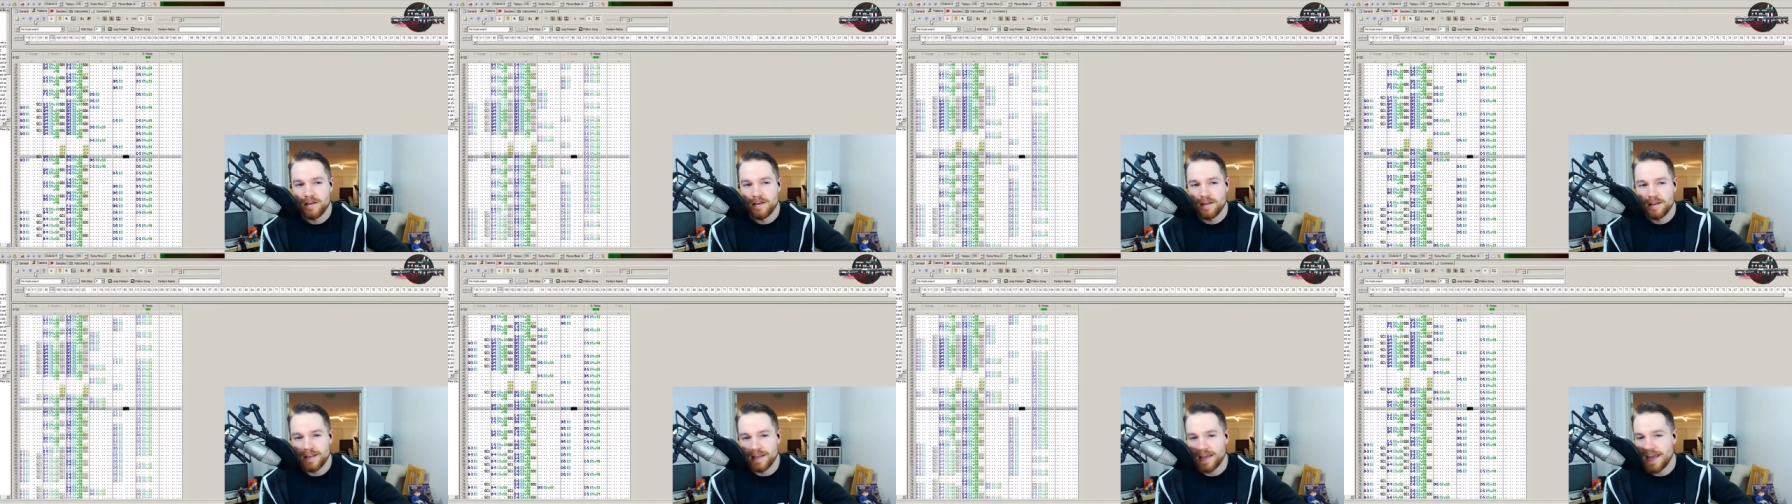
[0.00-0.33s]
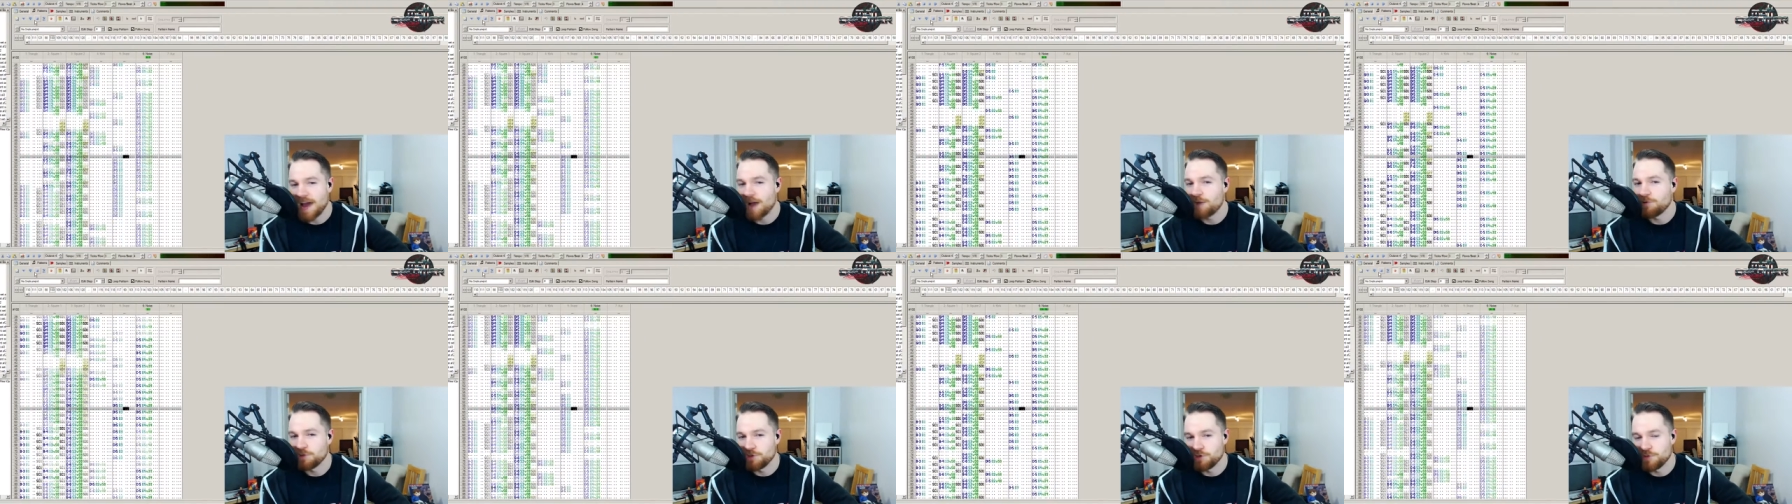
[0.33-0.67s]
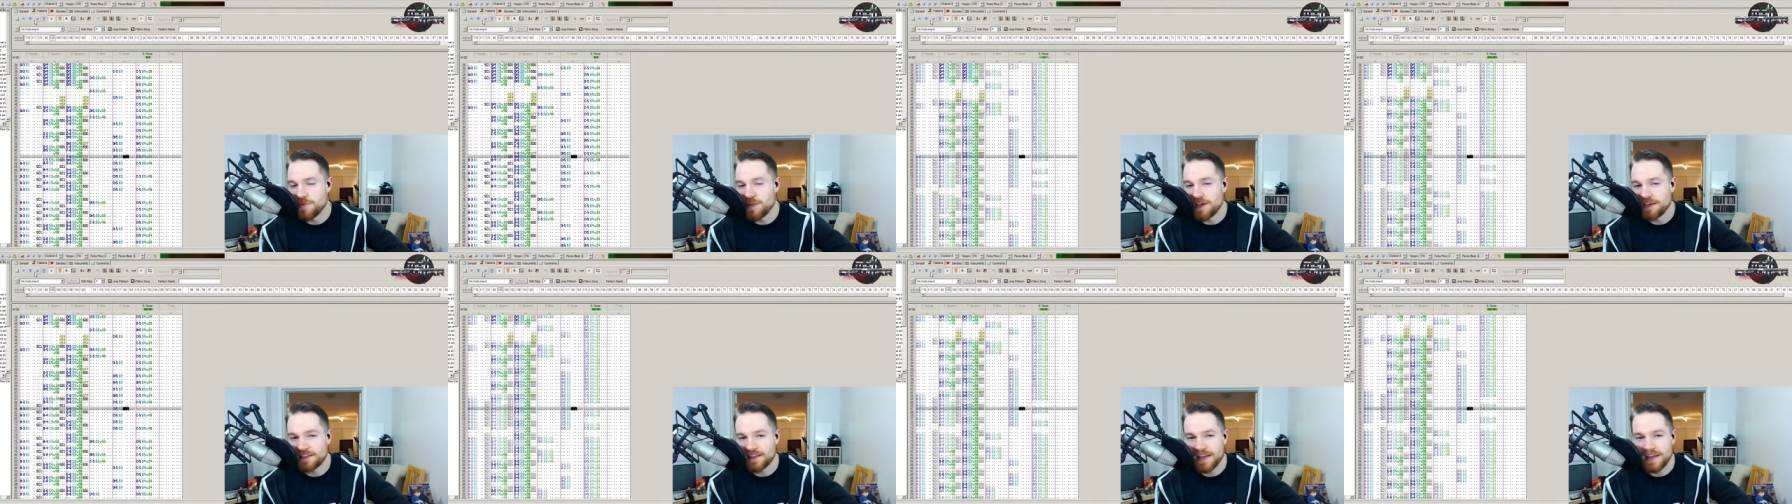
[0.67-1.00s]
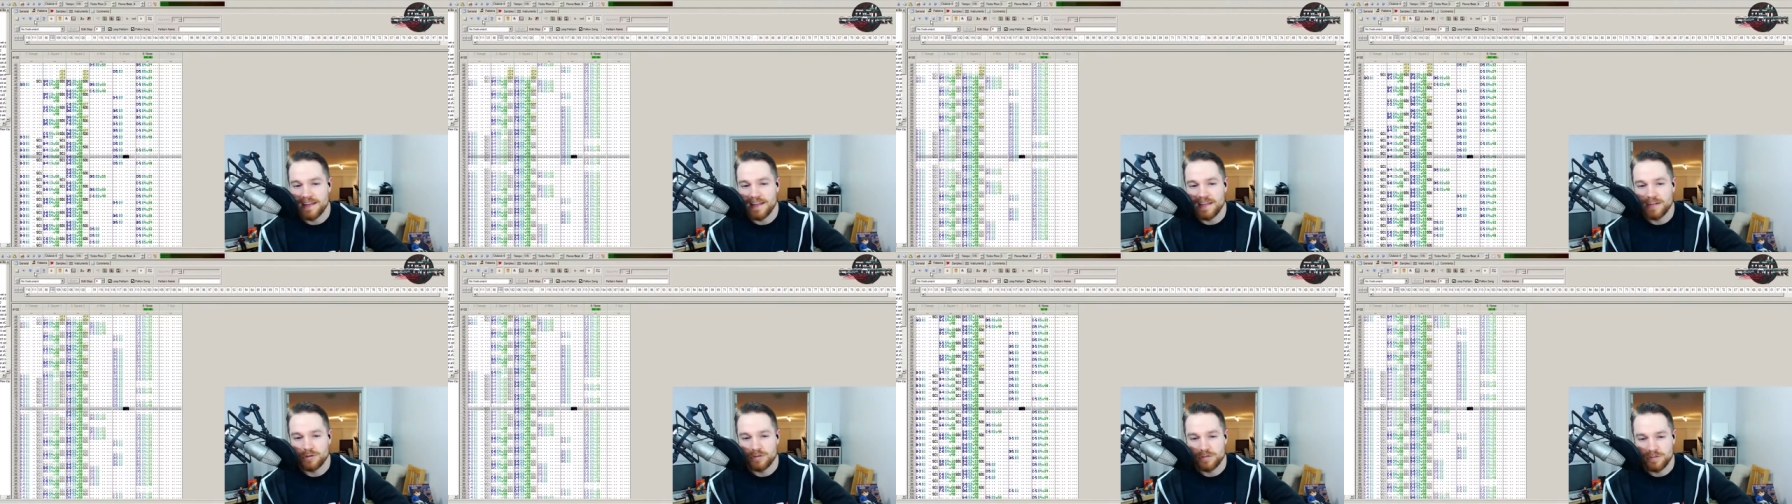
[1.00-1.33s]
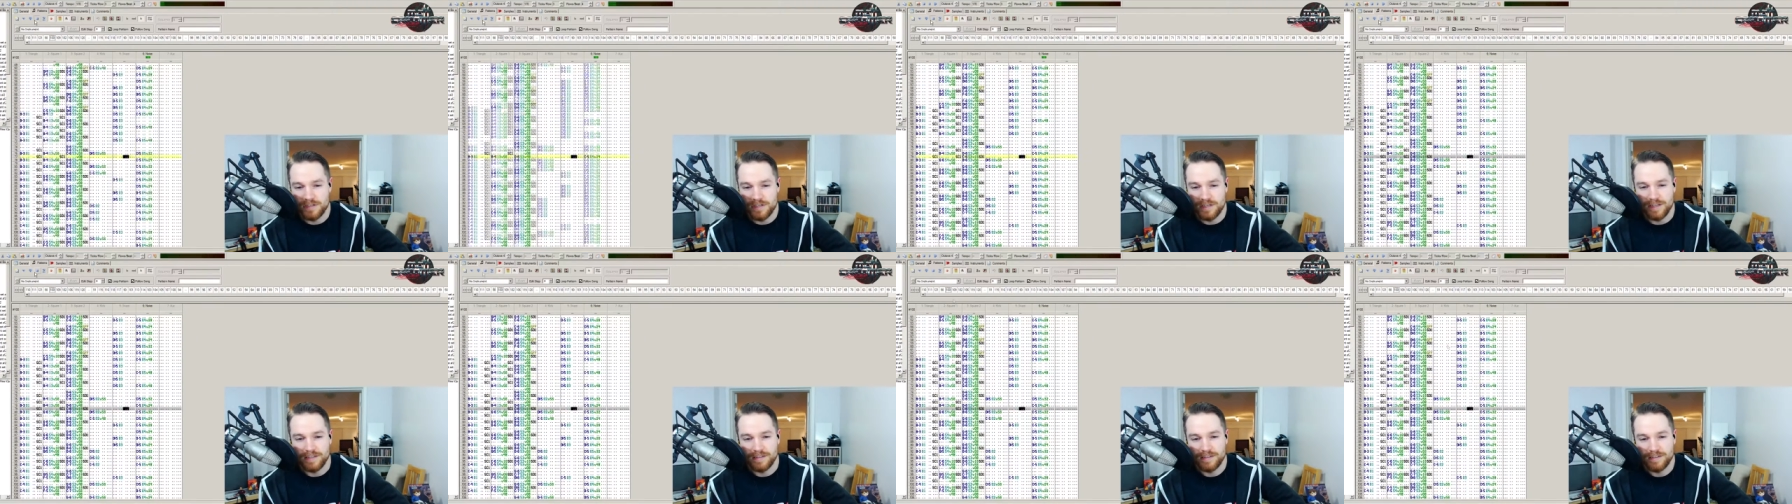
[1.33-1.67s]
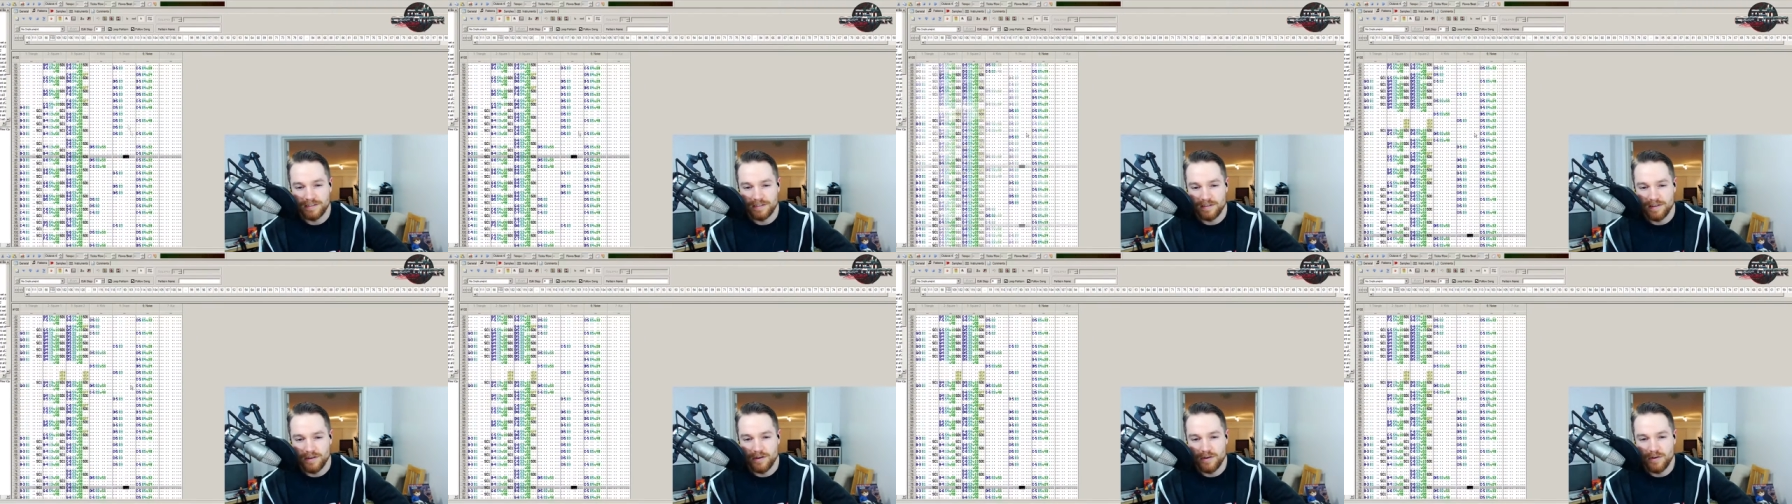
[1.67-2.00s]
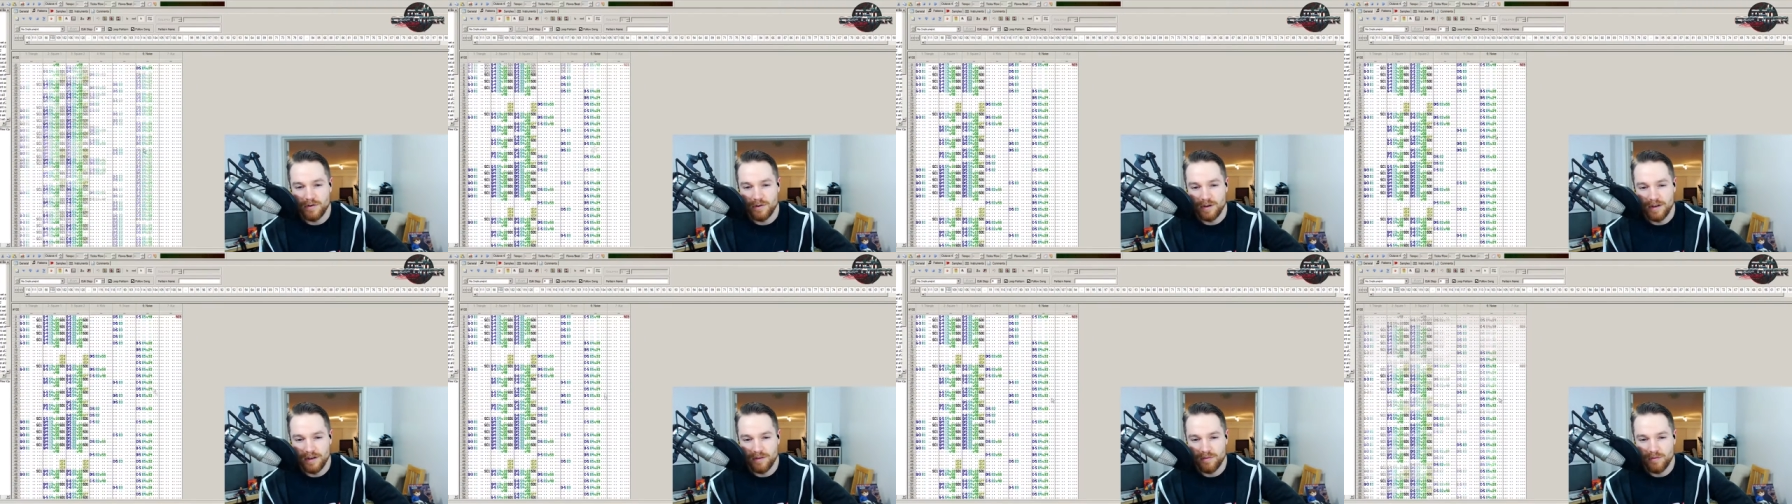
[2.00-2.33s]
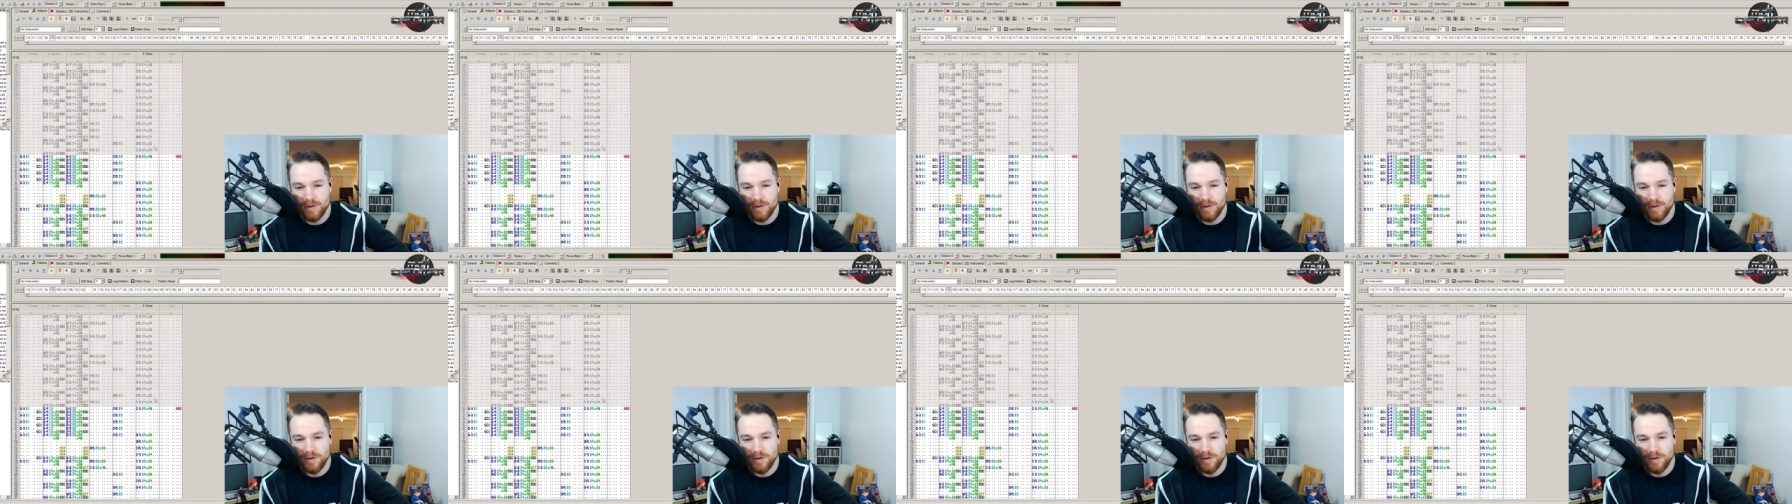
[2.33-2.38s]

like how would you make that interesting? So uh,